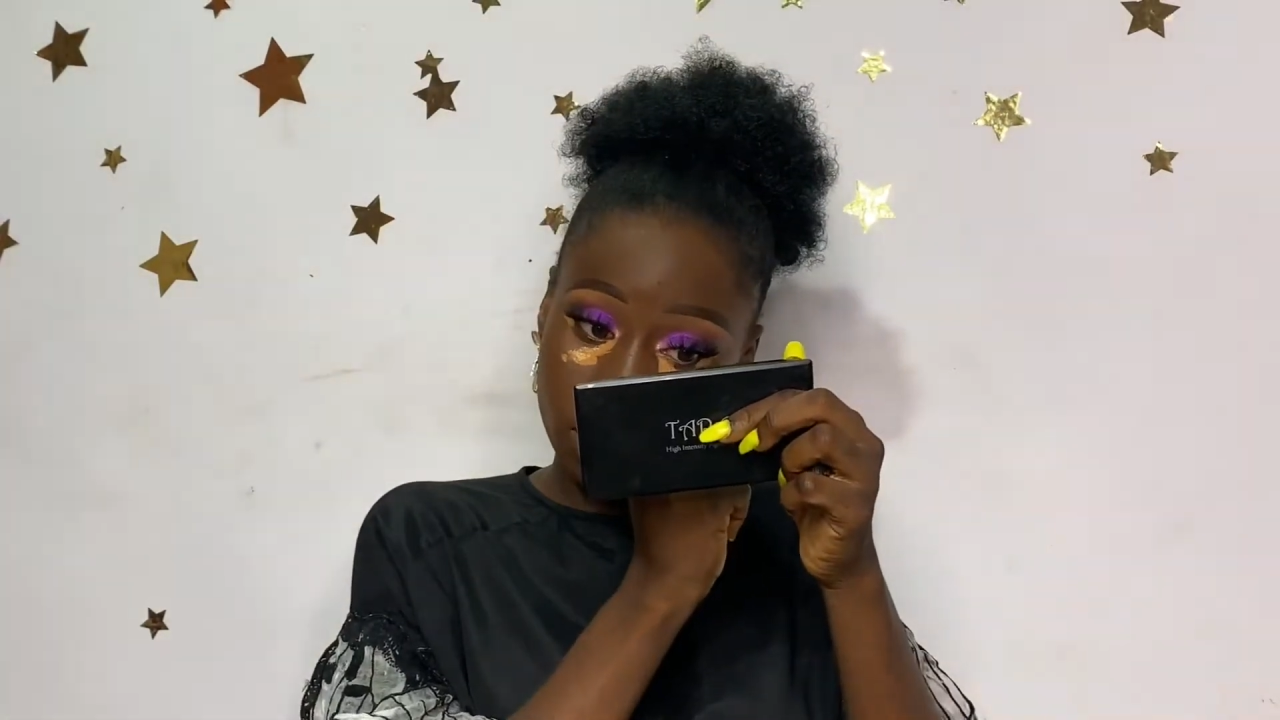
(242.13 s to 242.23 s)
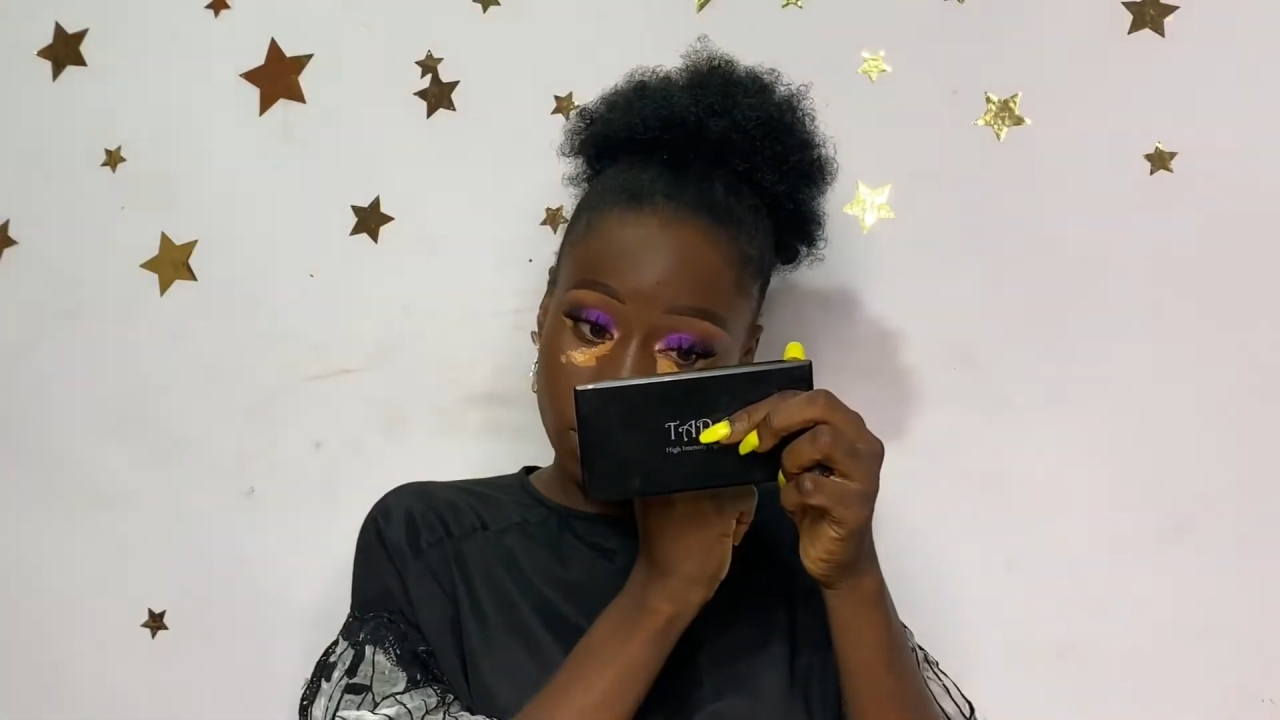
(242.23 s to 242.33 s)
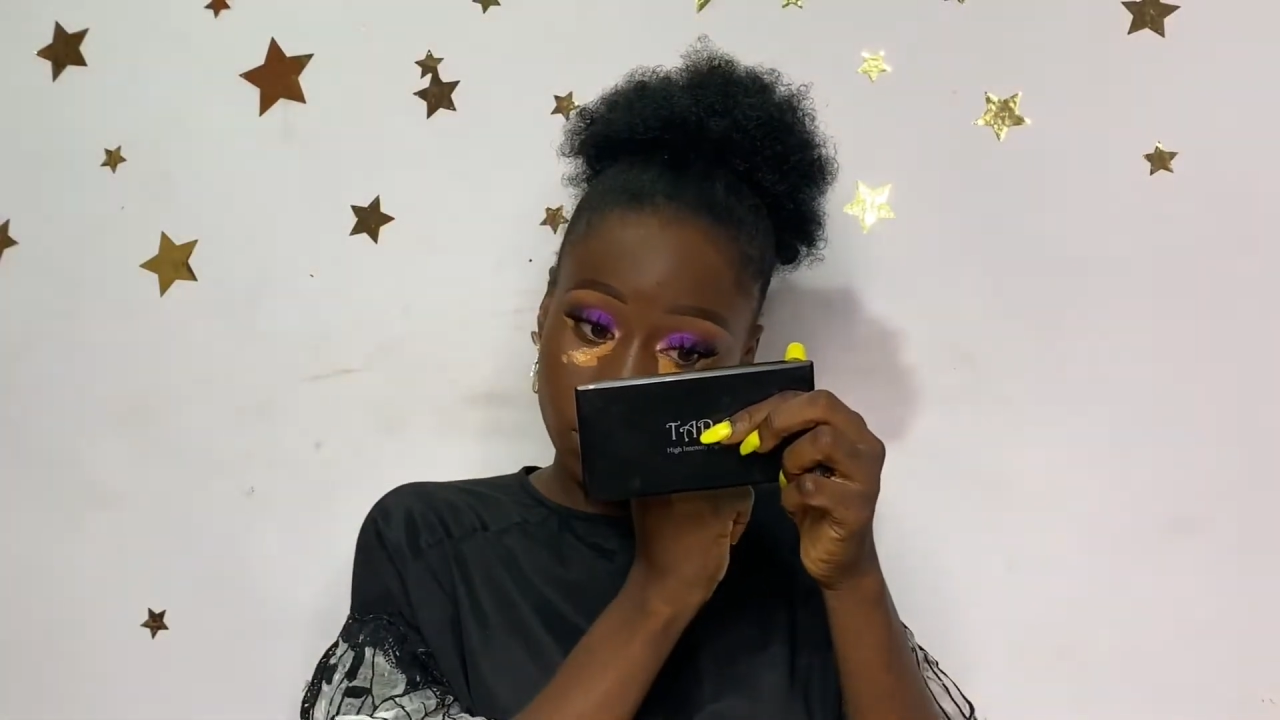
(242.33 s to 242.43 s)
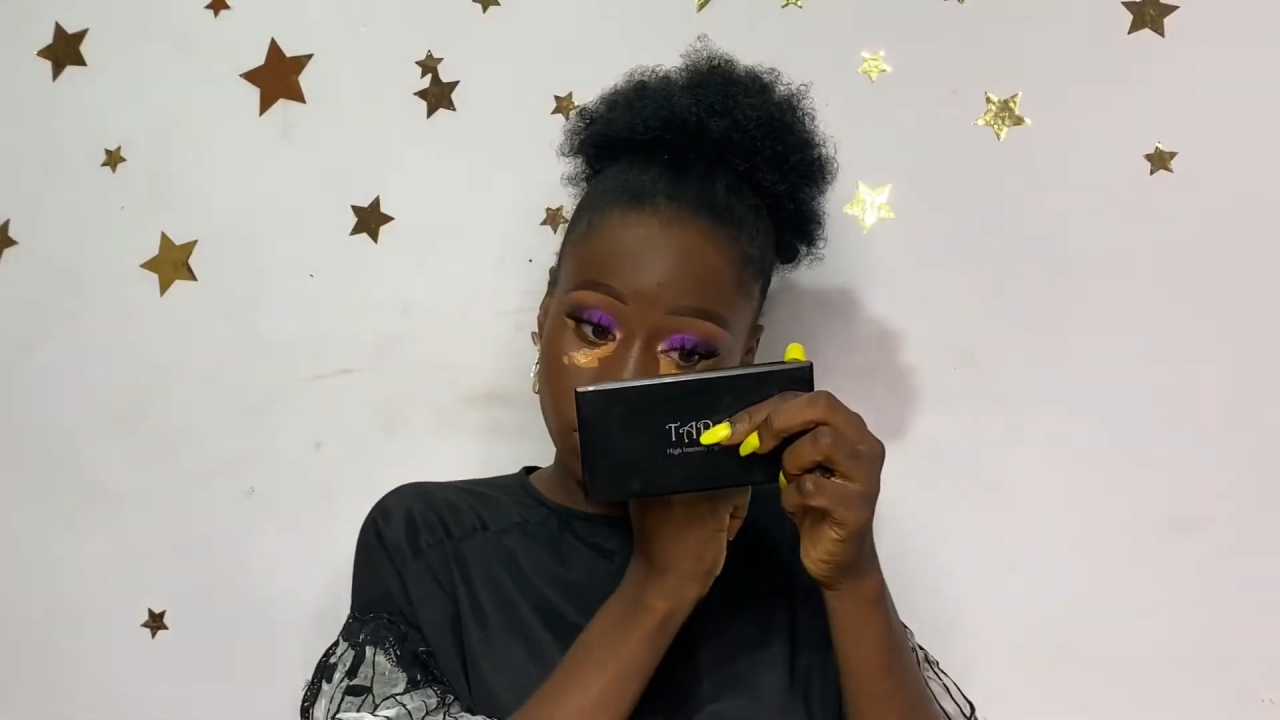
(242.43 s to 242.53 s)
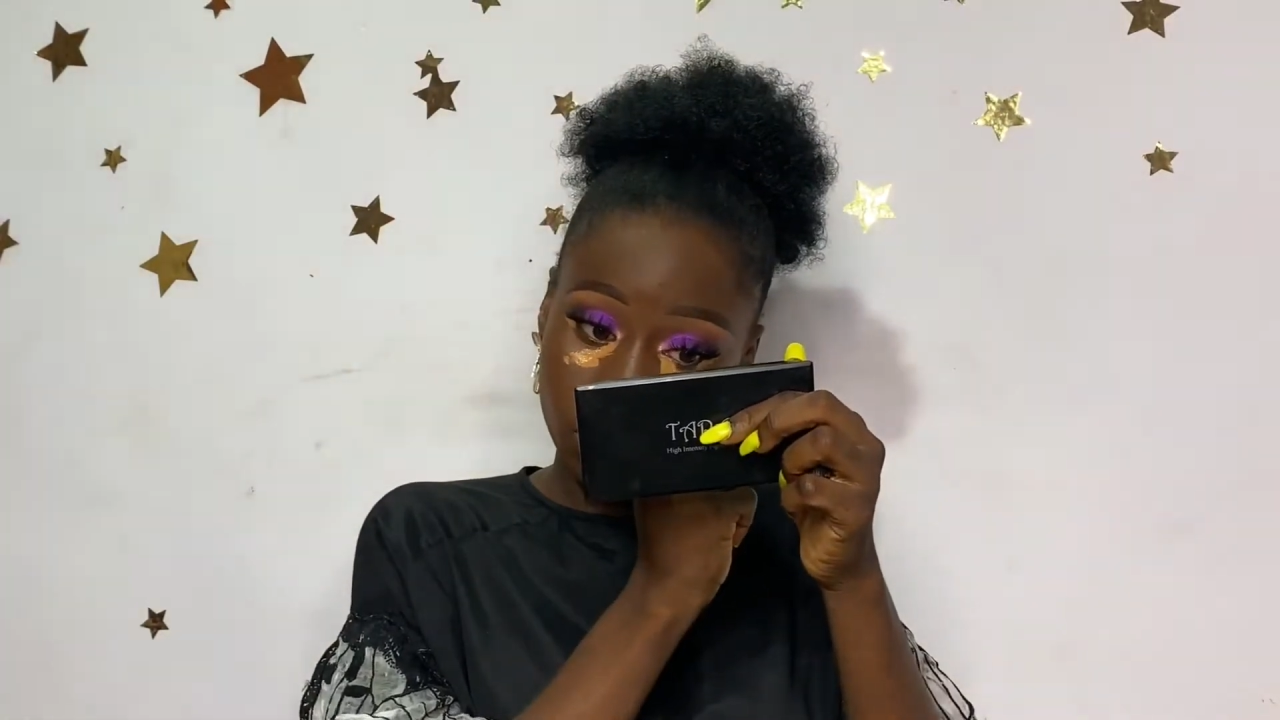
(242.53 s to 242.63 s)

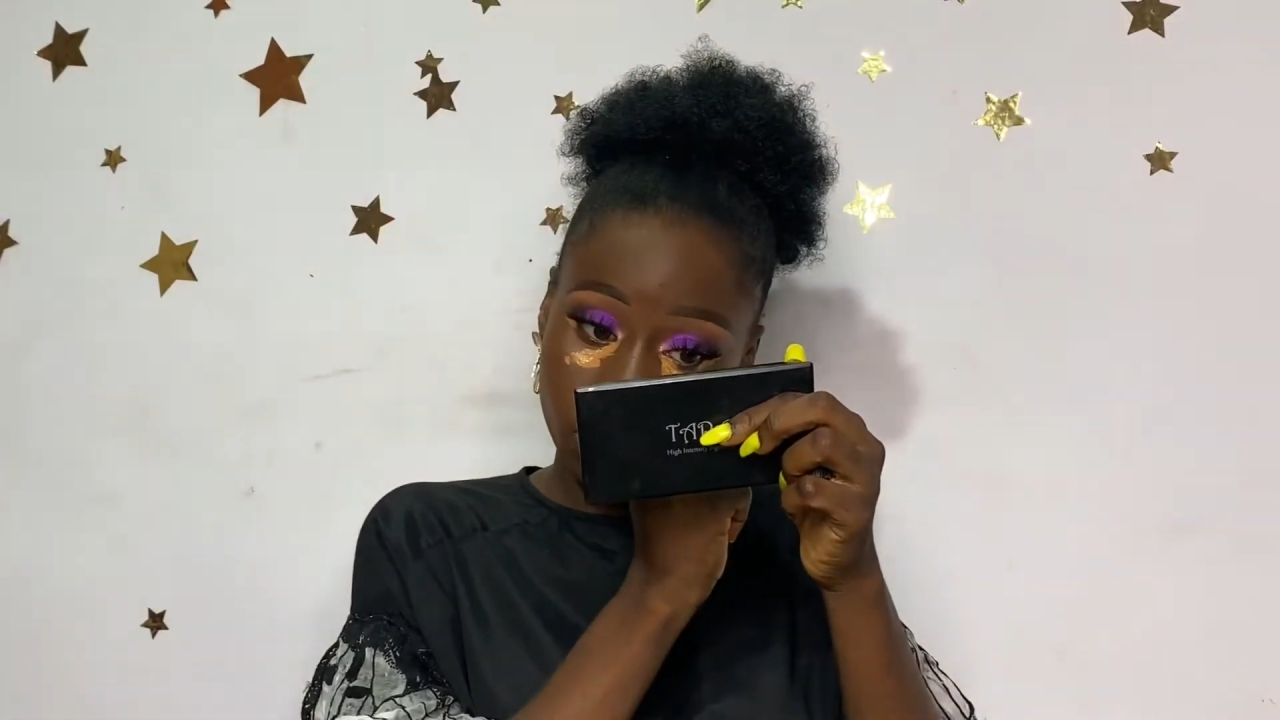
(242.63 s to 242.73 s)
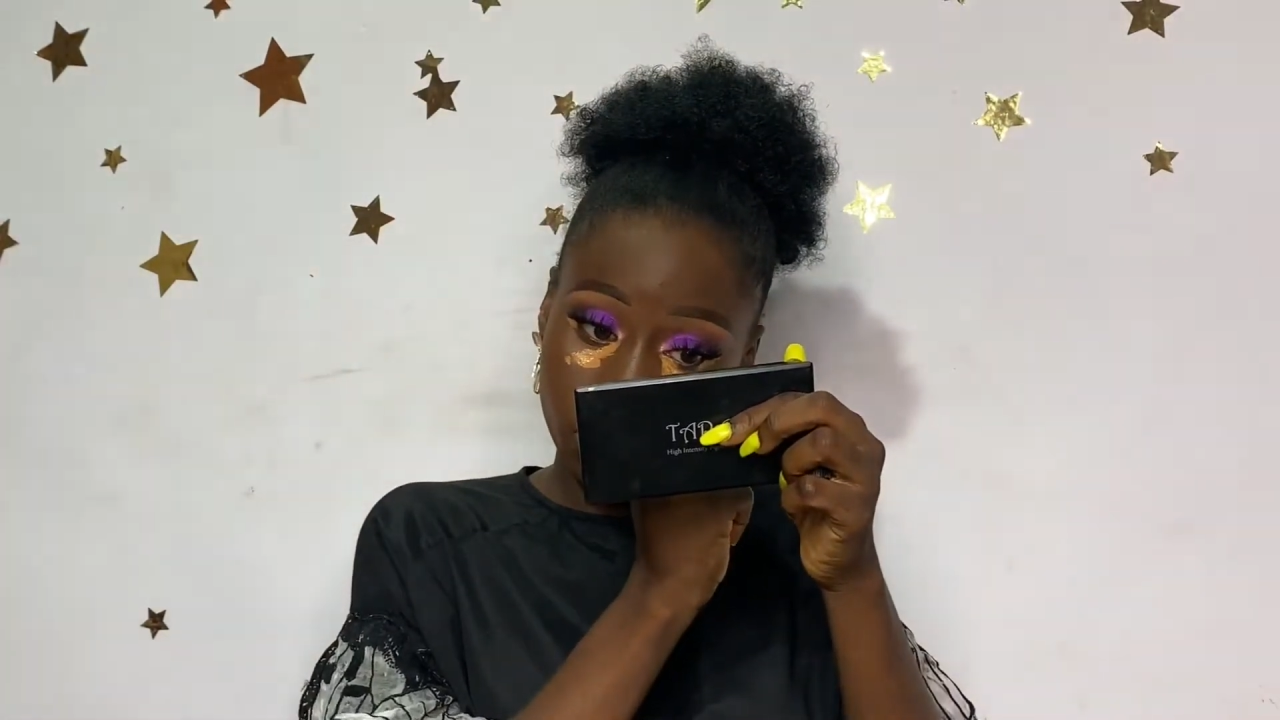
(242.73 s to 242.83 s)
of you